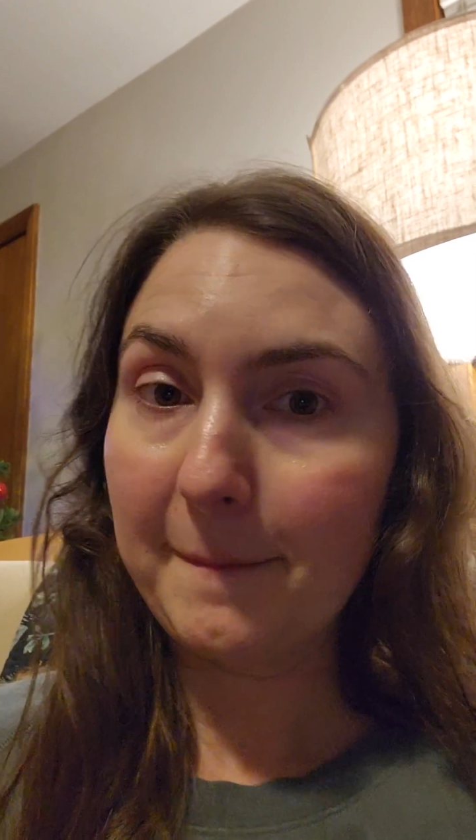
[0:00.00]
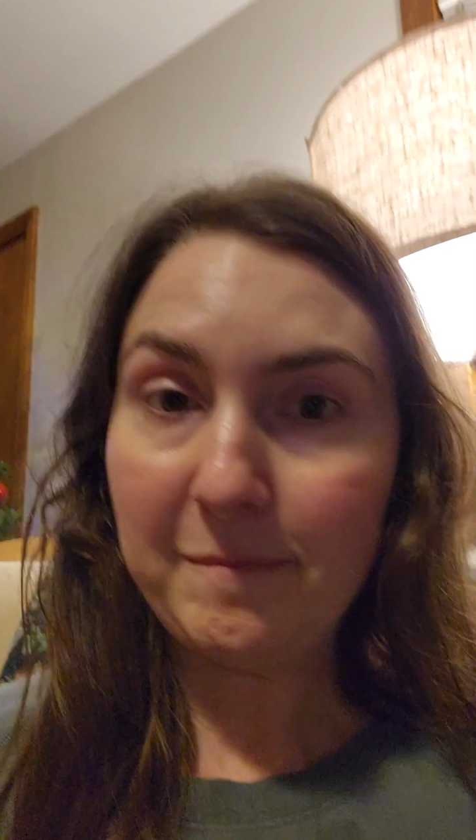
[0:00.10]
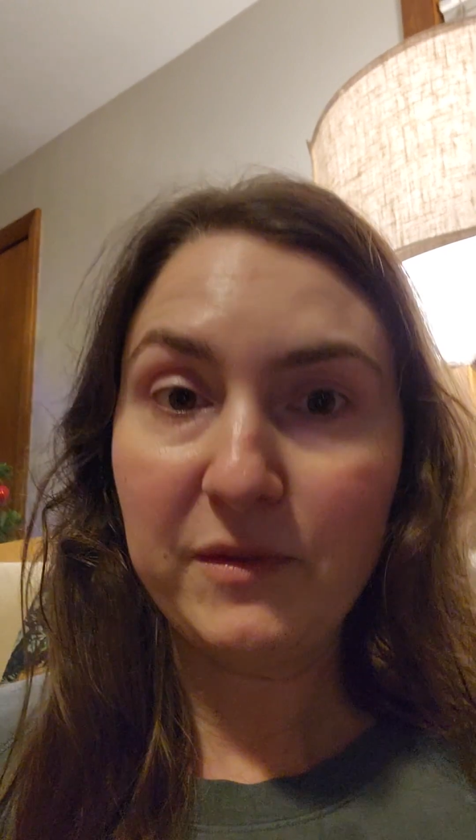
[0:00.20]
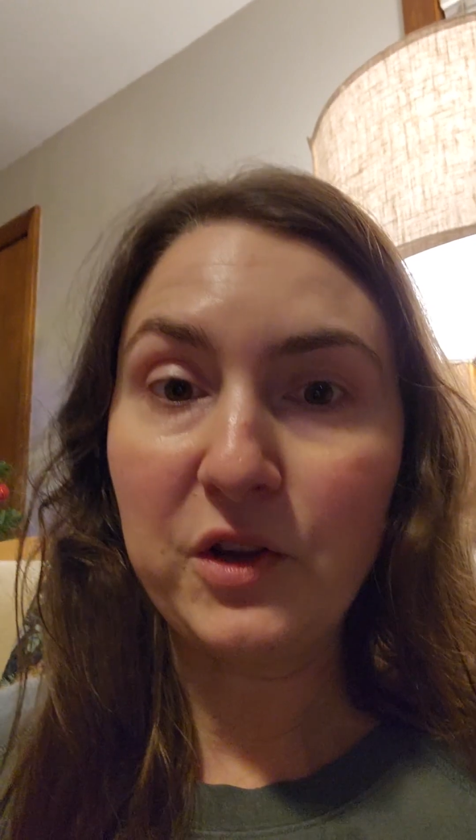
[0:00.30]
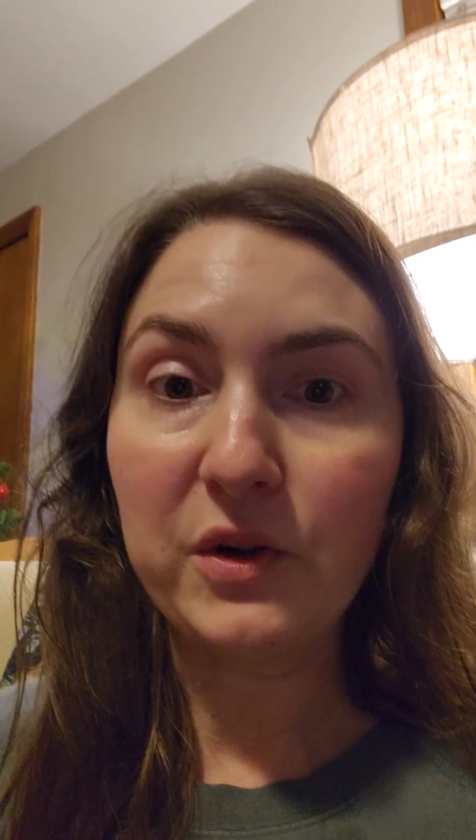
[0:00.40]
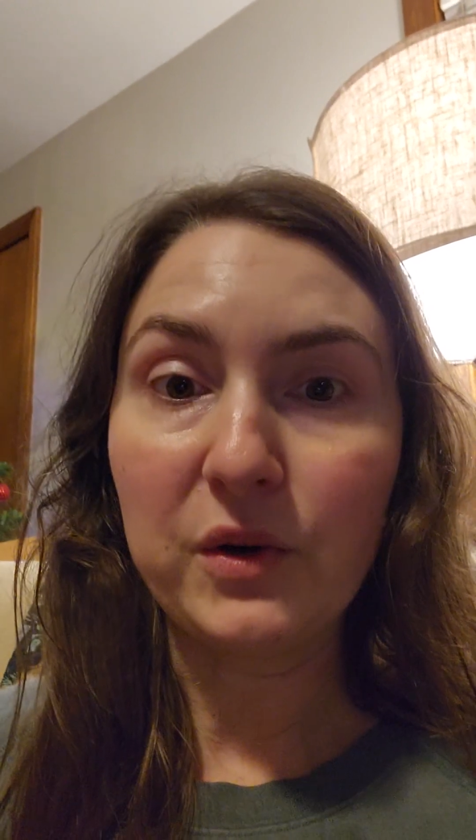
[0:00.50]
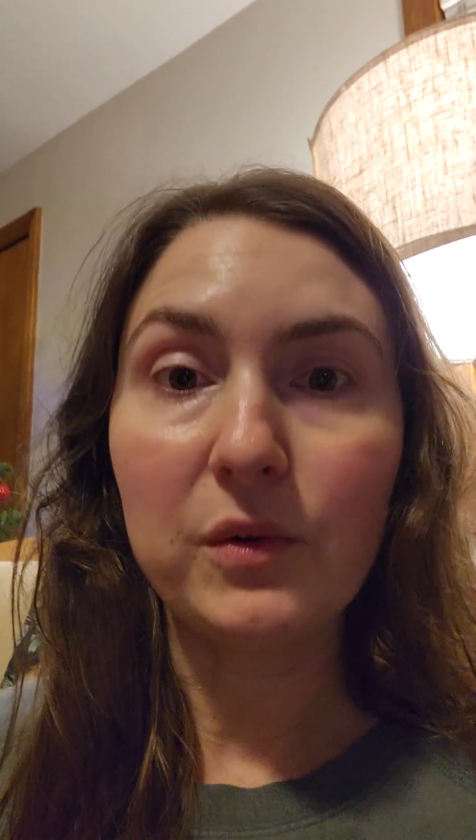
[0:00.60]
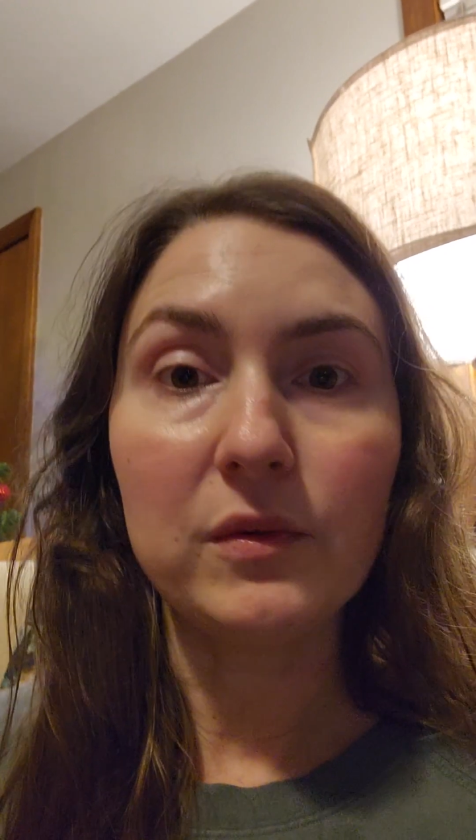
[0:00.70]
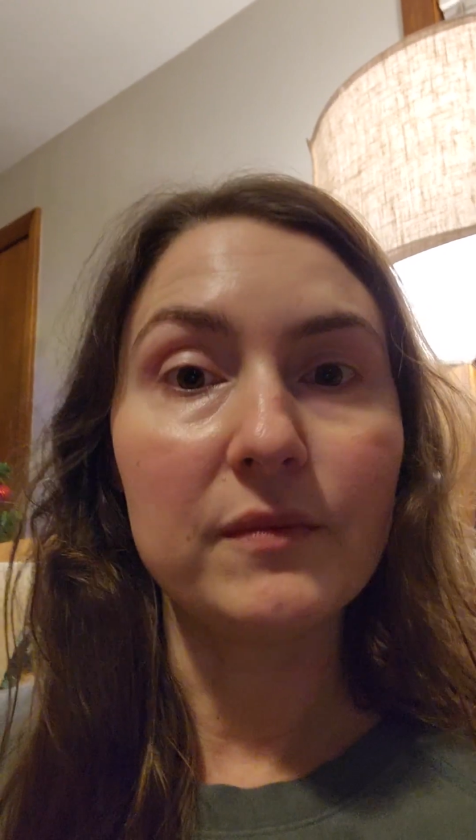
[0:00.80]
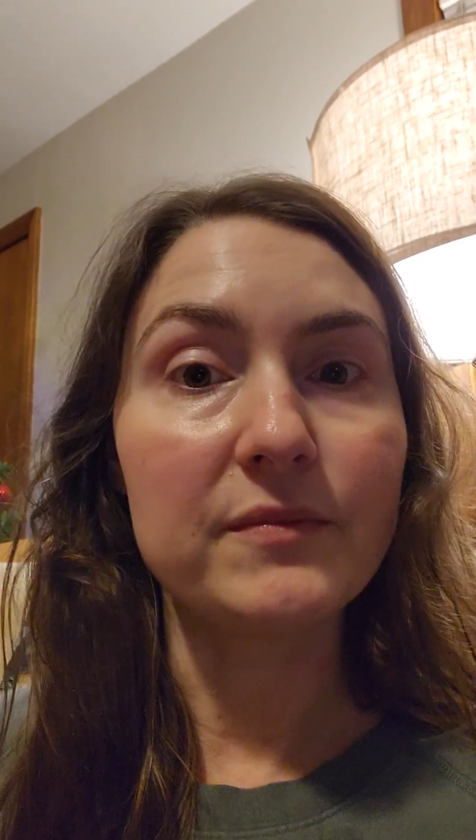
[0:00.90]

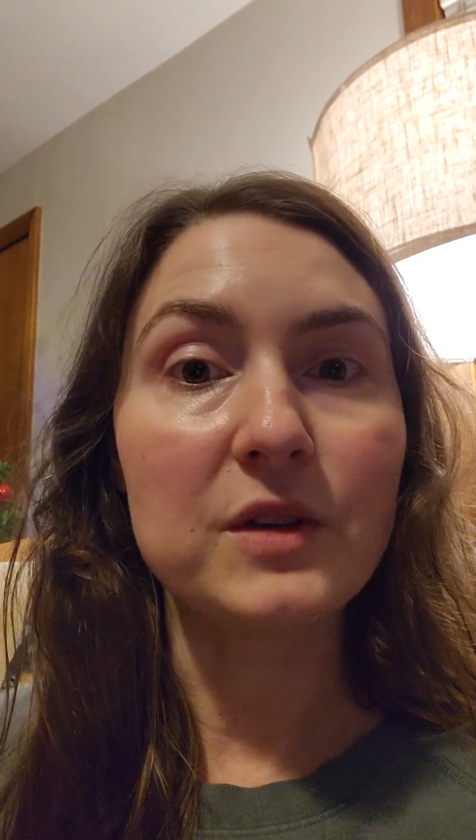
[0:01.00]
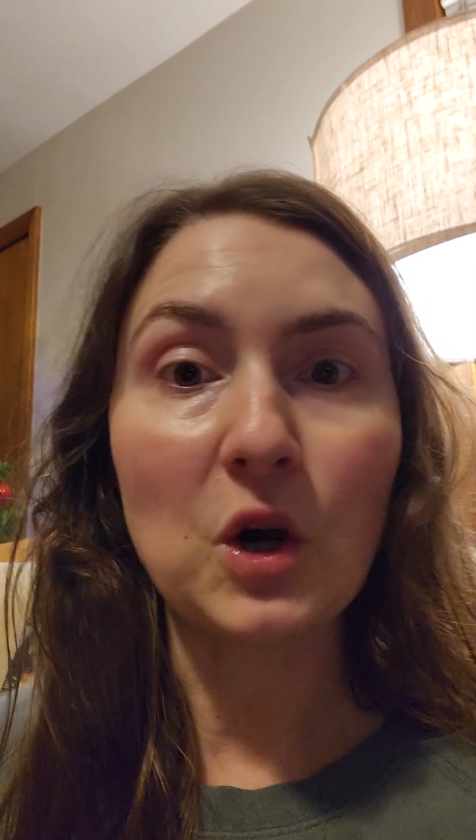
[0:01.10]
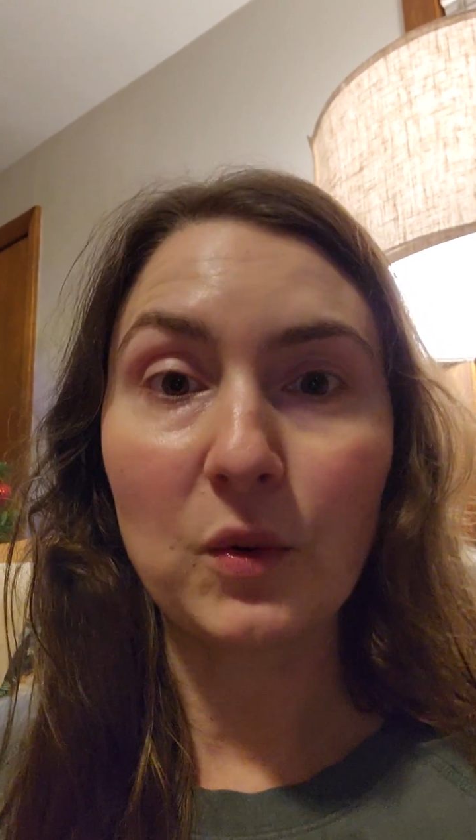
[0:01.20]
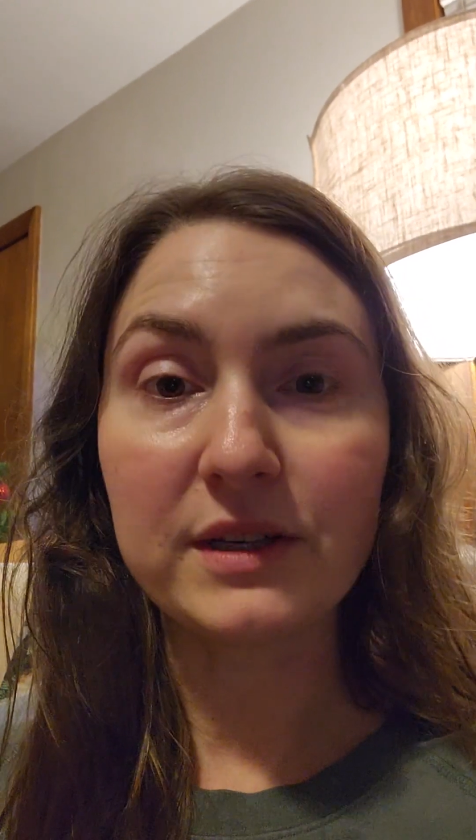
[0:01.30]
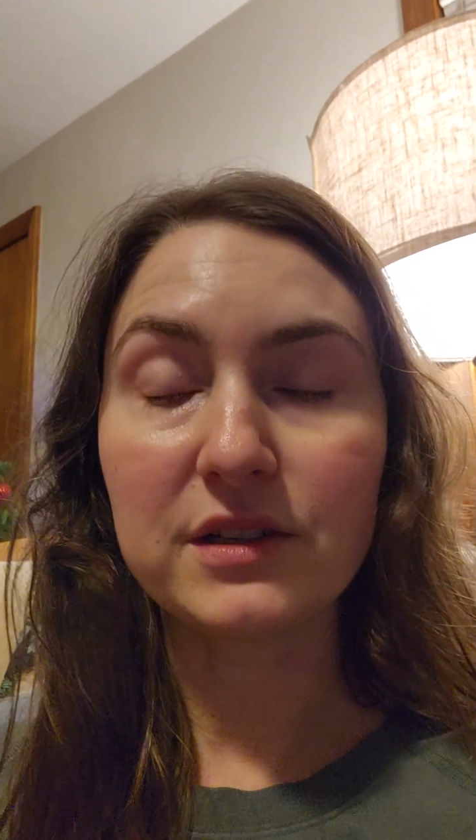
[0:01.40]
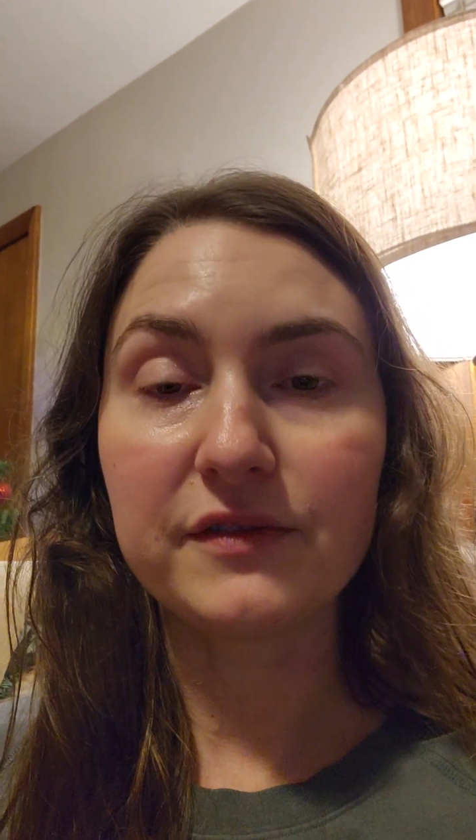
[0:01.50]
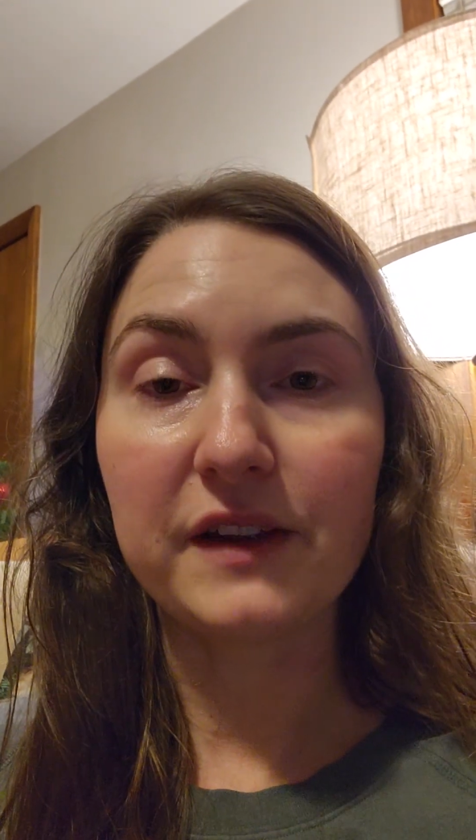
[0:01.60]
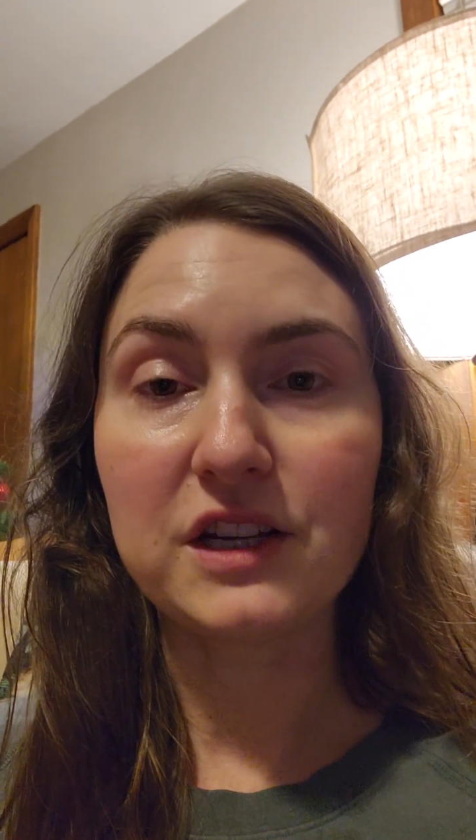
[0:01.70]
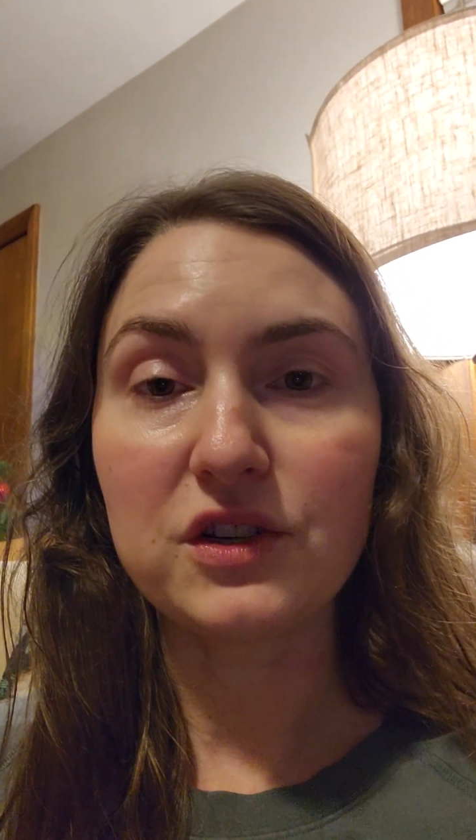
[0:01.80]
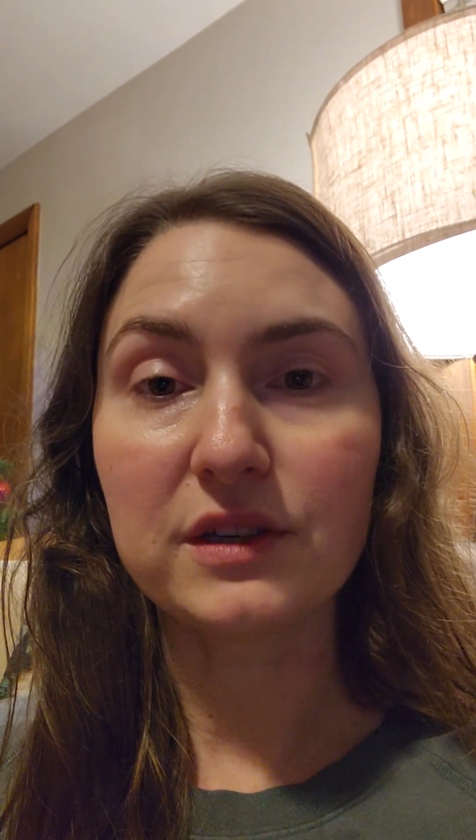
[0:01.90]
going to a
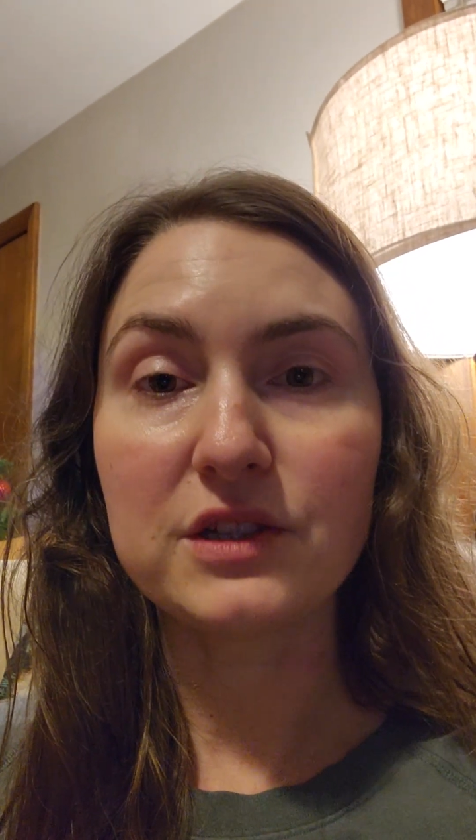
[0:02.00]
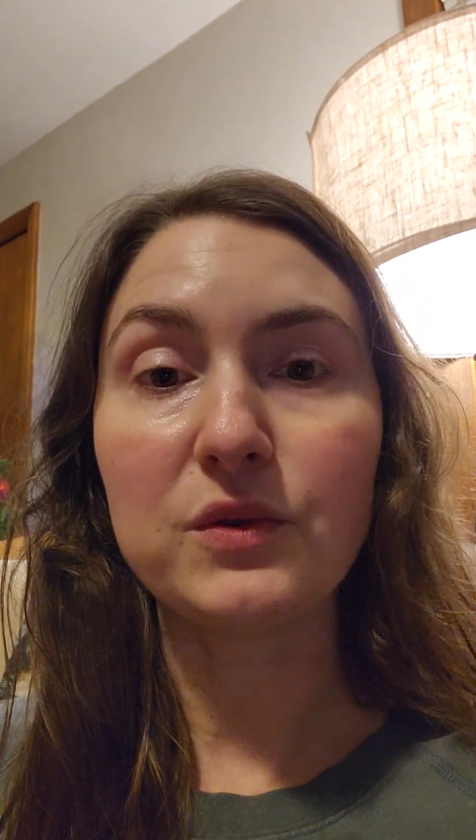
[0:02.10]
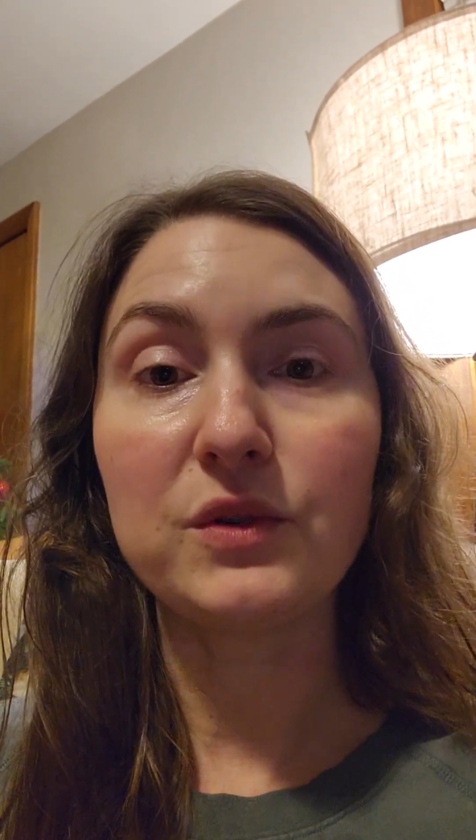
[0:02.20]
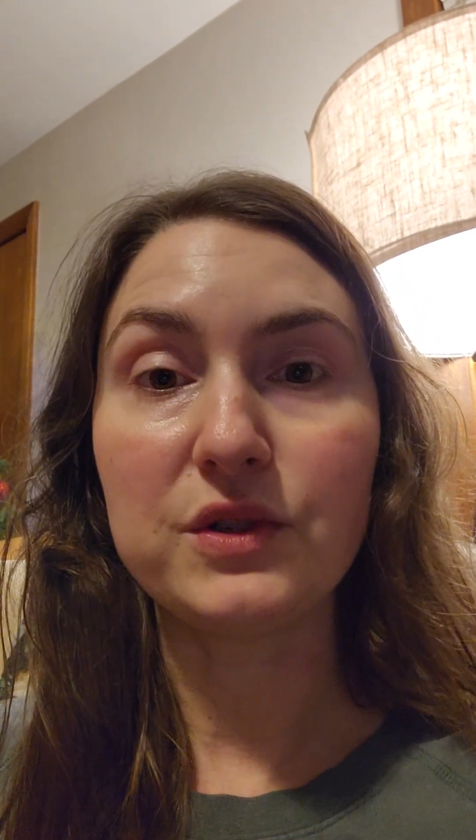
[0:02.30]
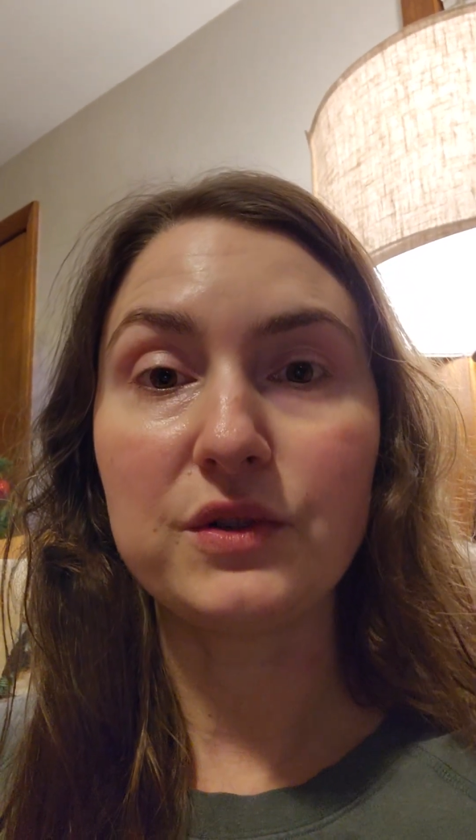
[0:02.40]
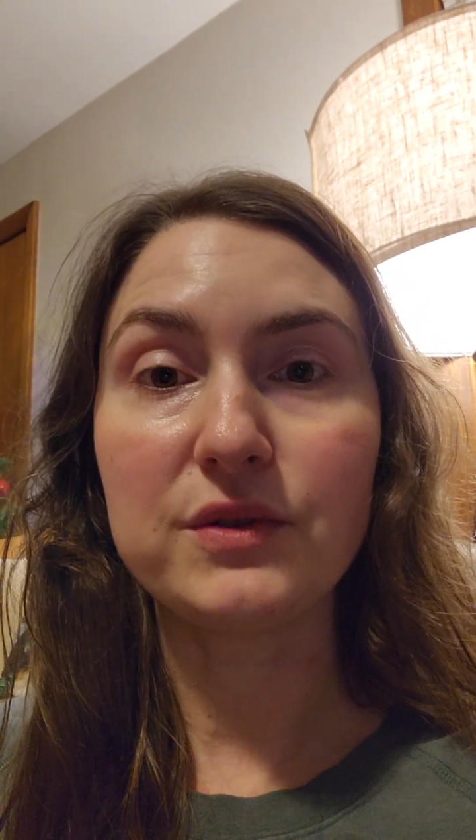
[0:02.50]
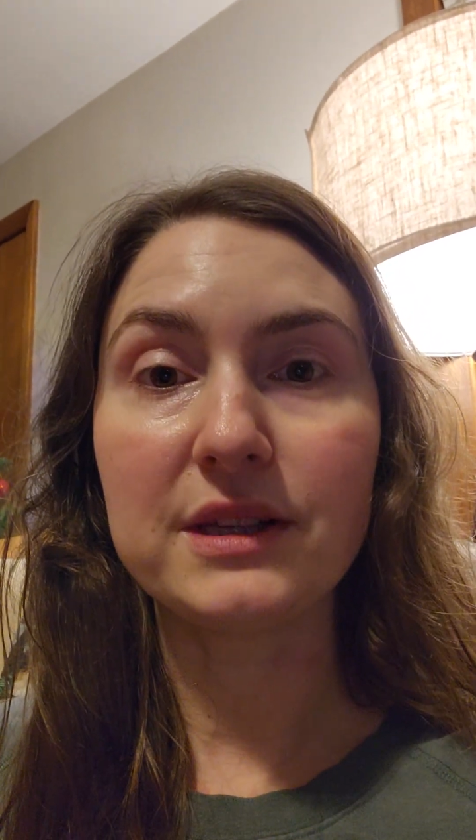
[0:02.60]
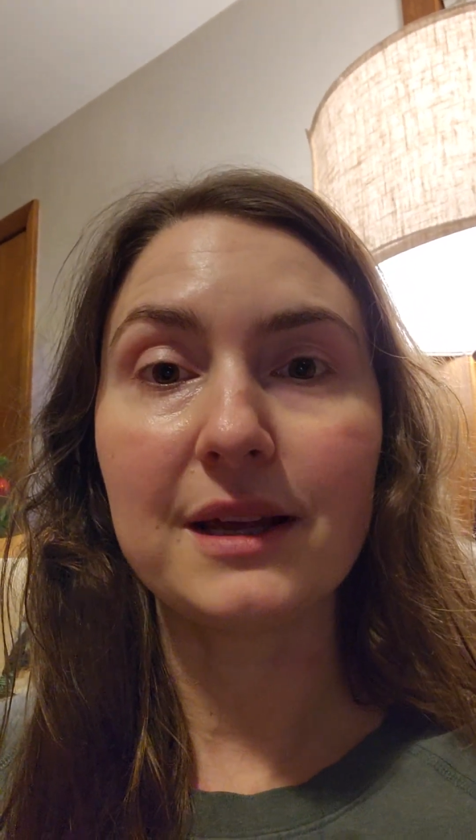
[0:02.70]
facialist who's using